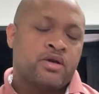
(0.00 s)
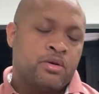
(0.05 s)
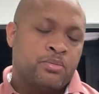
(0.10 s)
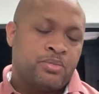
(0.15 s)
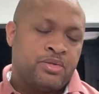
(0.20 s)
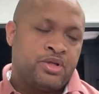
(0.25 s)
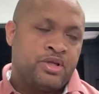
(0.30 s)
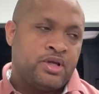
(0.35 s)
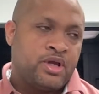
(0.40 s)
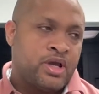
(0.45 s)

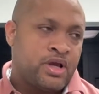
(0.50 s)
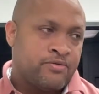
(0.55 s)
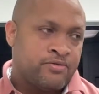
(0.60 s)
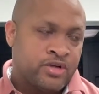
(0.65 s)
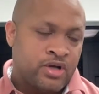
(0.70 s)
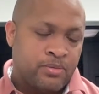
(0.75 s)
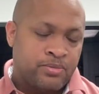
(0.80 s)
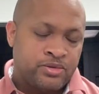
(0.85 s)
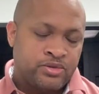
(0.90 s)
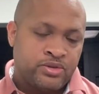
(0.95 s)
company. I have
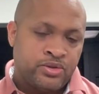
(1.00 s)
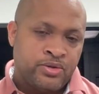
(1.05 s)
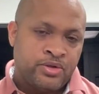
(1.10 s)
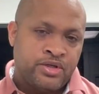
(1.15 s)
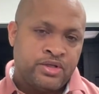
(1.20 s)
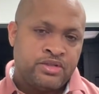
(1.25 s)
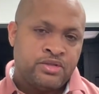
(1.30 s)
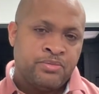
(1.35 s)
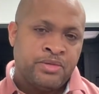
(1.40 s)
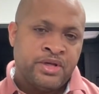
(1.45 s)
an
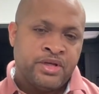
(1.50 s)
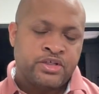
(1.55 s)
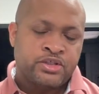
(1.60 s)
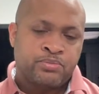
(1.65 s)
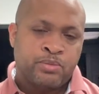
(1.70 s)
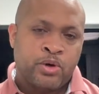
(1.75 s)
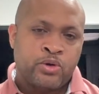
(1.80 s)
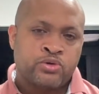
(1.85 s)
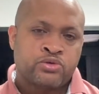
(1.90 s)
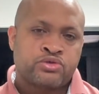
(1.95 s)
opportunity to be
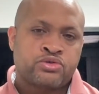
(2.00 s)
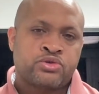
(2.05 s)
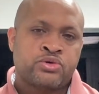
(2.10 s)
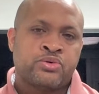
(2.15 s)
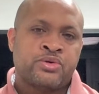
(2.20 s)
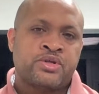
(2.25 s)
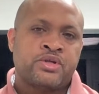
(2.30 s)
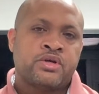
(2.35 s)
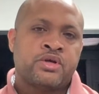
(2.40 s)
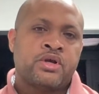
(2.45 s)
exposed
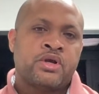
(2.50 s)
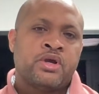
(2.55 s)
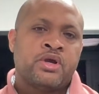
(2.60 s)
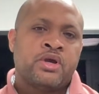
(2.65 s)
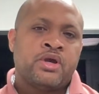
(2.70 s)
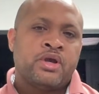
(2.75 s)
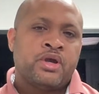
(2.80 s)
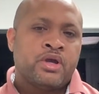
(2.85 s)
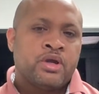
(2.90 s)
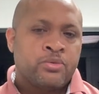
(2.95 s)
to it.
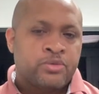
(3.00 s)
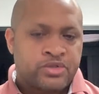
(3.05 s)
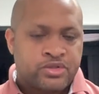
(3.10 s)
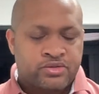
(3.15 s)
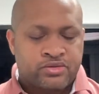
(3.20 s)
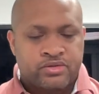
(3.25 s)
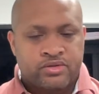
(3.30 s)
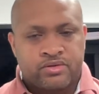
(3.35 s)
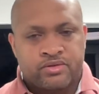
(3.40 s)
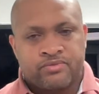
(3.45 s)
It
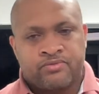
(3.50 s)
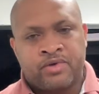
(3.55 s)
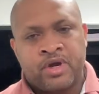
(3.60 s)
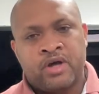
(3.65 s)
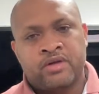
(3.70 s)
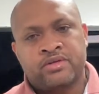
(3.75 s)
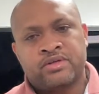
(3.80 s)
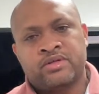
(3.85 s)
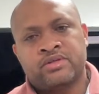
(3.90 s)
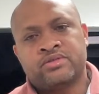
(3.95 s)
was
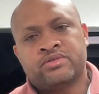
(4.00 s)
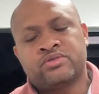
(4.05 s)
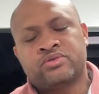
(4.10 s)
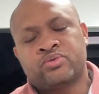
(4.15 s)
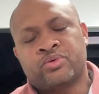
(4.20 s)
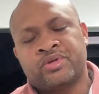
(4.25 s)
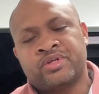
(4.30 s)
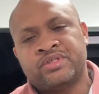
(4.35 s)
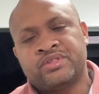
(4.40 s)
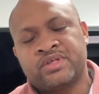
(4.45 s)
founded in
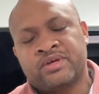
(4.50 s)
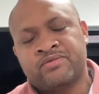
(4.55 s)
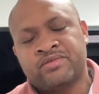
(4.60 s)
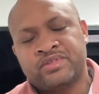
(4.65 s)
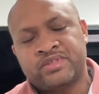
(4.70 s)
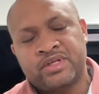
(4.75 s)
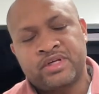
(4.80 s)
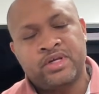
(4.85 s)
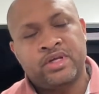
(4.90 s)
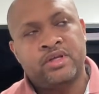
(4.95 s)

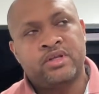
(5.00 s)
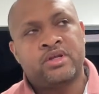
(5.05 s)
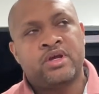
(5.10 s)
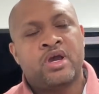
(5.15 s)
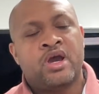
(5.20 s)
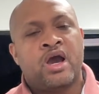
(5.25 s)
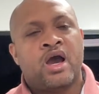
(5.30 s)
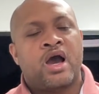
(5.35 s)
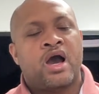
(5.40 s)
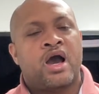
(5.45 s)
2017.
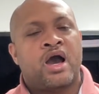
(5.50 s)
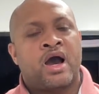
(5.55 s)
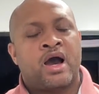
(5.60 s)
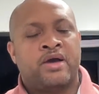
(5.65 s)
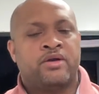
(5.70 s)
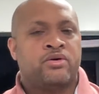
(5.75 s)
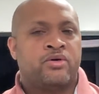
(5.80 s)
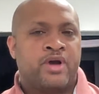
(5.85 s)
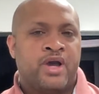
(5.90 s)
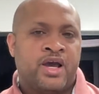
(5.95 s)

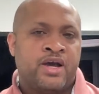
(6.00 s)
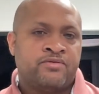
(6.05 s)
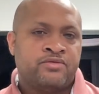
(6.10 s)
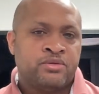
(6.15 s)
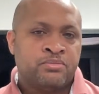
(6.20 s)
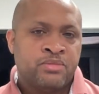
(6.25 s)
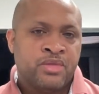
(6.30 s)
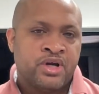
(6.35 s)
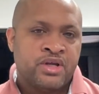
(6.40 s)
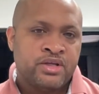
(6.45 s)
I don't have
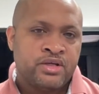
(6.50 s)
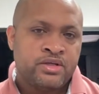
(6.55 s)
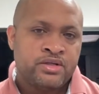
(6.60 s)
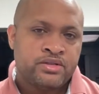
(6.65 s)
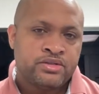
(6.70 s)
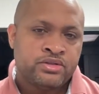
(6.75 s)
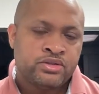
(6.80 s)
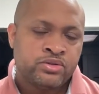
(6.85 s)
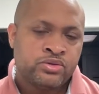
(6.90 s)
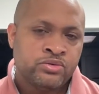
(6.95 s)
the money
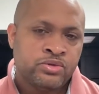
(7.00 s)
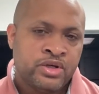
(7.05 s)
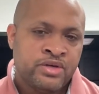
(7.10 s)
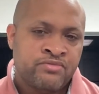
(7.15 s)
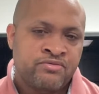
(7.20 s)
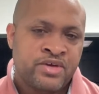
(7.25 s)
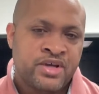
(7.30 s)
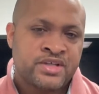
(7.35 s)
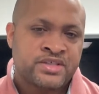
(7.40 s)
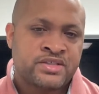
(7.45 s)
to
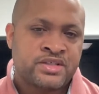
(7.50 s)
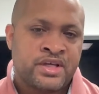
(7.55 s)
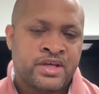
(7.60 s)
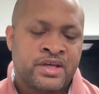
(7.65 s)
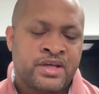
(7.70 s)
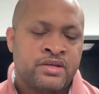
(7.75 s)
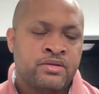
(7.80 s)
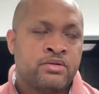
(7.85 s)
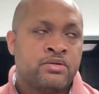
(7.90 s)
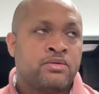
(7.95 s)
invest
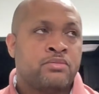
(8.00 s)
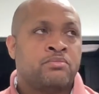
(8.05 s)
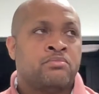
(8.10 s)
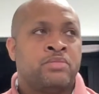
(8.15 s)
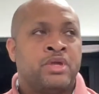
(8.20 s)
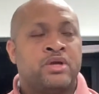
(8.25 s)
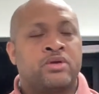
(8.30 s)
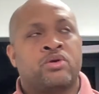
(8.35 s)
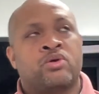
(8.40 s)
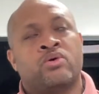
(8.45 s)
in
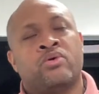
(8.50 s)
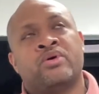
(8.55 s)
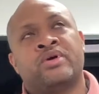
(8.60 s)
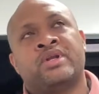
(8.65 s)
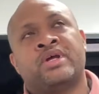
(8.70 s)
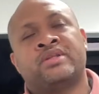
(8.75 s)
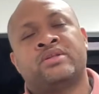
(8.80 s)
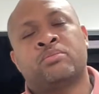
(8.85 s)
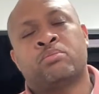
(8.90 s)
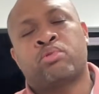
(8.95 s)

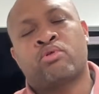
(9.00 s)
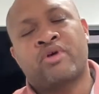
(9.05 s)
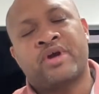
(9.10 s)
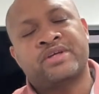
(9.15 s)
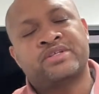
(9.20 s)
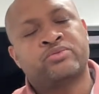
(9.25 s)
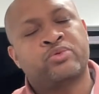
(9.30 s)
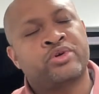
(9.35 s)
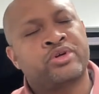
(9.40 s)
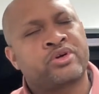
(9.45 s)
Bitcoin at the
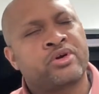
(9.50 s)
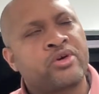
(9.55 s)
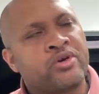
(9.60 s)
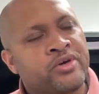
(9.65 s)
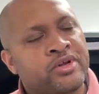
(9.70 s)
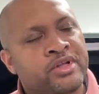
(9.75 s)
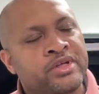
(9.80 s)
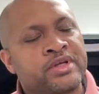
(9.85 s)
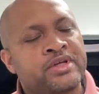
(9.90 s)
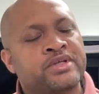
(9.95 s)
price where it
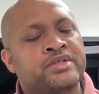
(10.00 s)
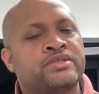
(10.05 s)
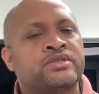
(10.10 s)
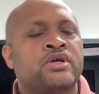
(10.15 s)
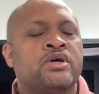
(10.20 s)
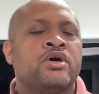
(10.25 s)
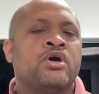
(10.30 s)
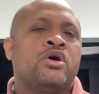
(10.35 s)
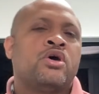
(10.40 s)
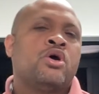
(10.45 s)
currently is.
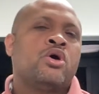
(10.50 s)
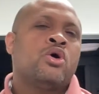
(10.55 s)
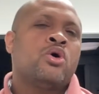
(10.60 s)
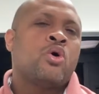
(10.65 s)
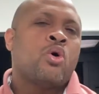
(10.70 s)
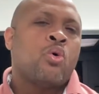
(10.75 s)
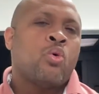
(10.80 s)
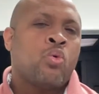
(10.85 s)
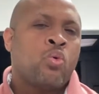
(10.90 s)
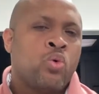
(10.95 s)

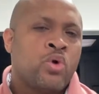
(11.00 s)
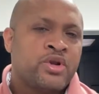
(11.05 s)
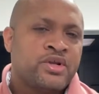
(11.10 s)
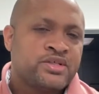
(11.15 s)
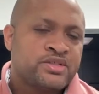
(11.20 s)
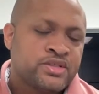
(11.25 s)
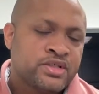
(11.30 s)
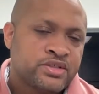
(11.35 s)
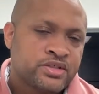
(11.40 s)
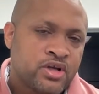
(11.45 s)
What
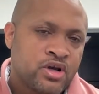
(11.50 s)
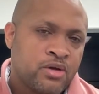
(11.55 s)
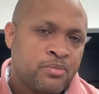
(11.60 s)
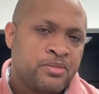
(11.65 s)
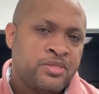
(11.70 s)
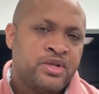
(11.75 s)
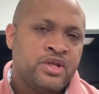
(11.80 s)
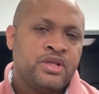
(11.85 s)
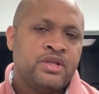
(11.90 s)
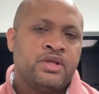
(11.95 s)
is this
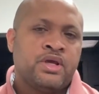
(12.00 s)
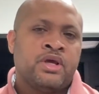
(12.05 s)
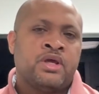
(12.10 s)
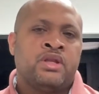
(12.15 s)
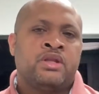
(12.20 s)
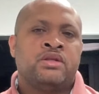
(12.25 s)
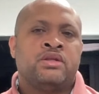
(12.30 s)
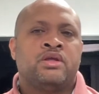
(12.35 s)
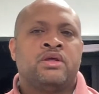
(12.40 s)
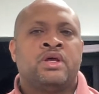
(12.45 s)
company?
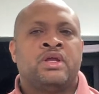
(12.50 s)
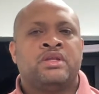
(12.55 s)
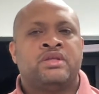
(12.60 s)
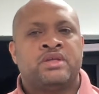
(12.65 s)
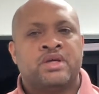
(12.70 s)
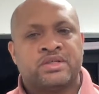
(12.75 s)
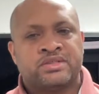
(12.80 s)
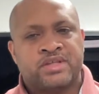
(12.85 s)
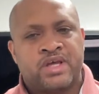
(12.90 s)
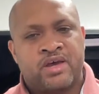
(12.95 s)
And it
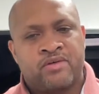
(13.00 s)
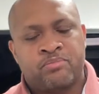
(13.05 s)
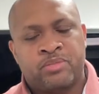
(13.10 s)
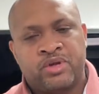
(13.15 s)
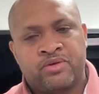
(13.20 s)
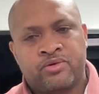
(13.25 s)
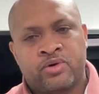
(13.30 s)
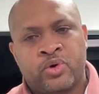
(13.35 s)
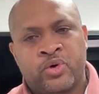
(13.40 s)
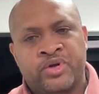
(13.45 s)
does have
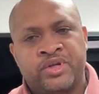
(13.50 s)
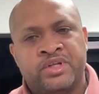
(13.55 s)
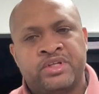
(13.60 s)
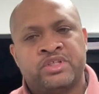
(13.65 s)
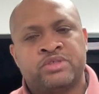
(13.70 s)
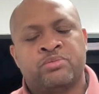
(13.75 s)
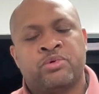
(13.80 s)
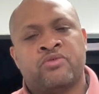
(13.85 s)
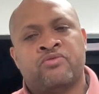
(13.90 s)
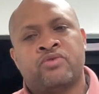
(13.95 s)
Bitcoin in
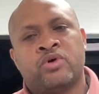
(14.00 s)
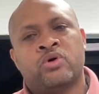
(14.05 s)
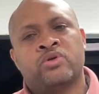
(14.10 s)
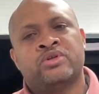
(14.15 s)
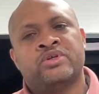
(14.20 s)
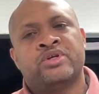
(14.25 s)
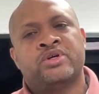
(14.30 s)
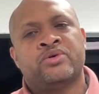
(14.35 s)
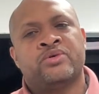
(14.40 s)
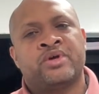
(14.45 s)
its
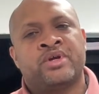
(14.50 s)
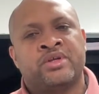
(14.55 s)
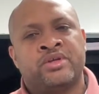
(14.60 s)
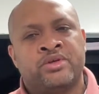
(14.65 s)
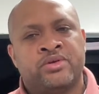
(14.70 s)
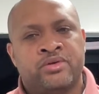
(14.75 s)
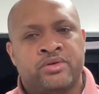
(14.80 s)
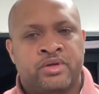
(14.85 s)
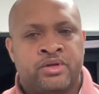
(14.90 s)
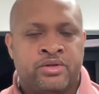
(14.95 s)
portfolio,
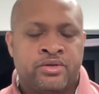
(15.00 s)
and